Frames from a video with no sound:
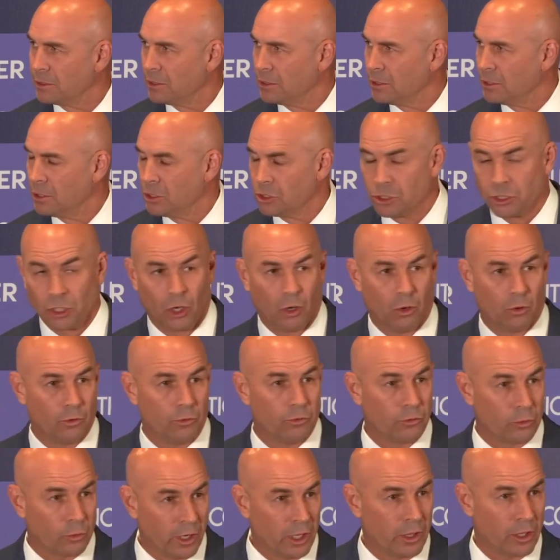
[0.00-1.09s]
So
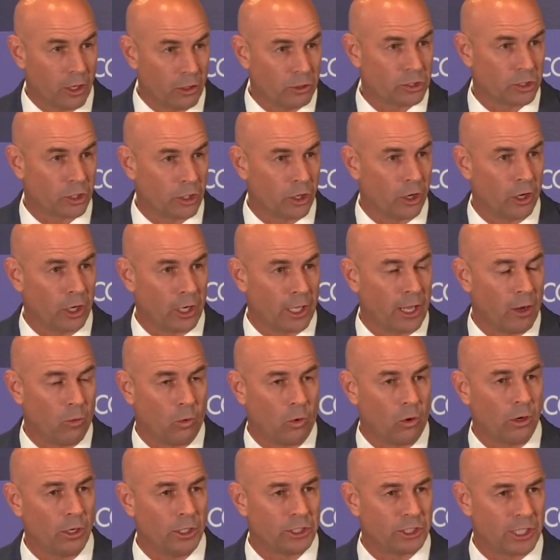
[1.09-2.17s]
three of those are currently at
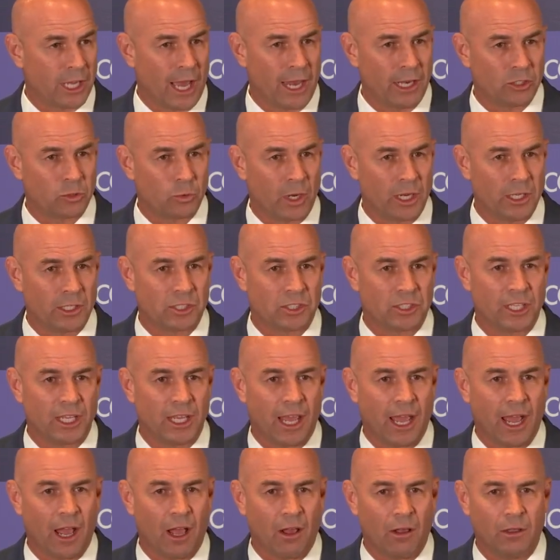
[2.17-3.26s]
war, and China's waiting to see
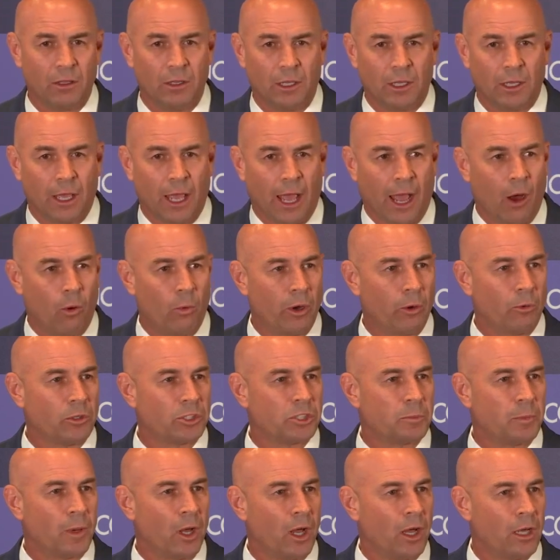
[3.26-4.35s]
how we
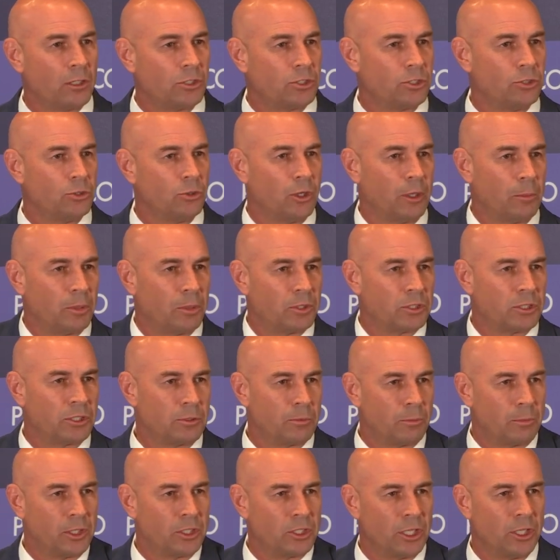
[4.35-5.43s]
respond to a
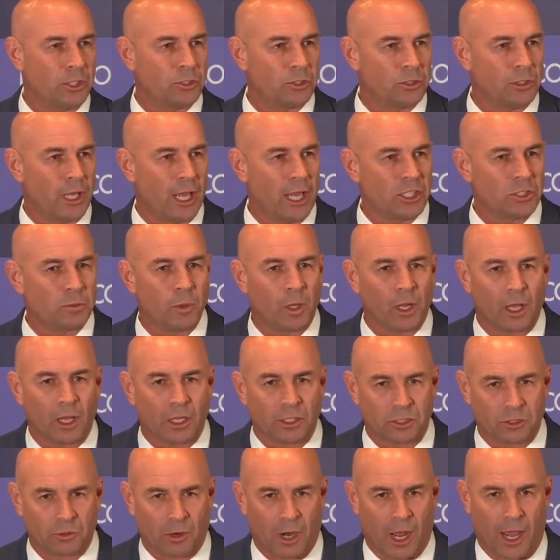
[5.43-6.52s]
potential Hezbollah
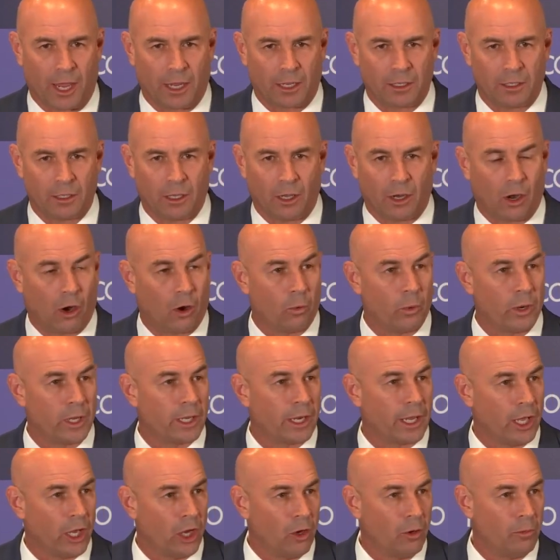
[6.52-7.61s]
strike. Are we going
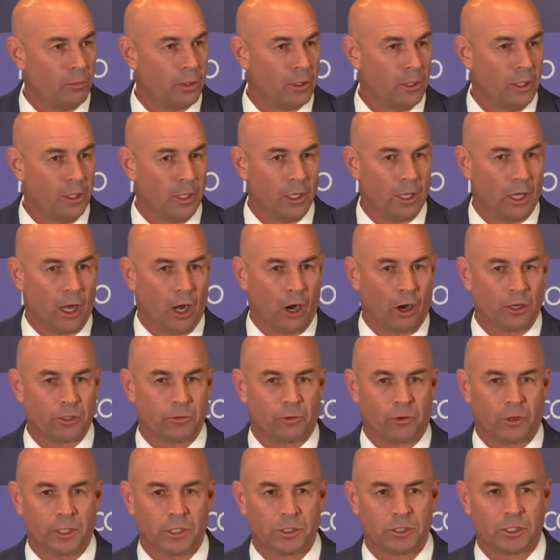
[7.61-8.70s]
to help our
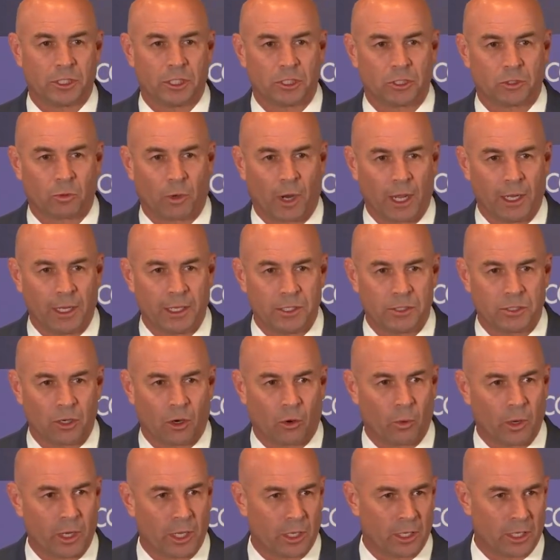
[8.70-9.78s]
friends, the Israelis? Are
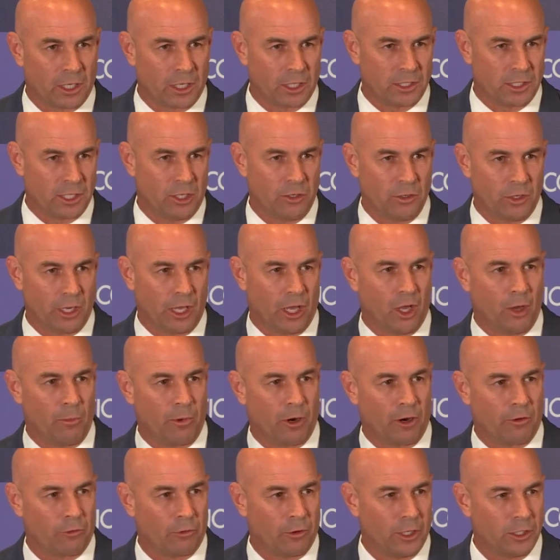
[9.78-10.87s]
we going to continue to help
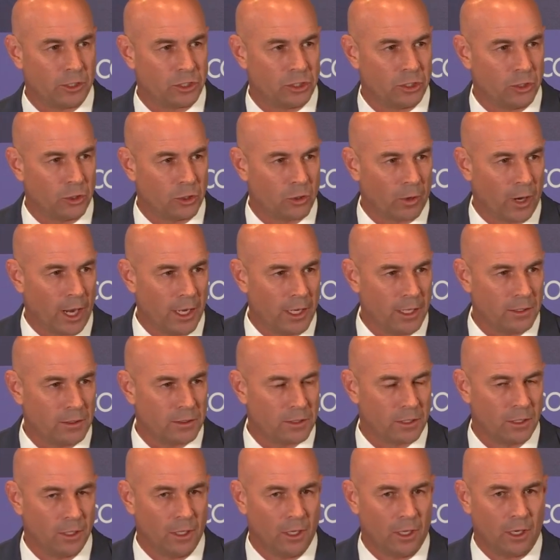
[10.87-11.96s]
our friends, the Ukrainians?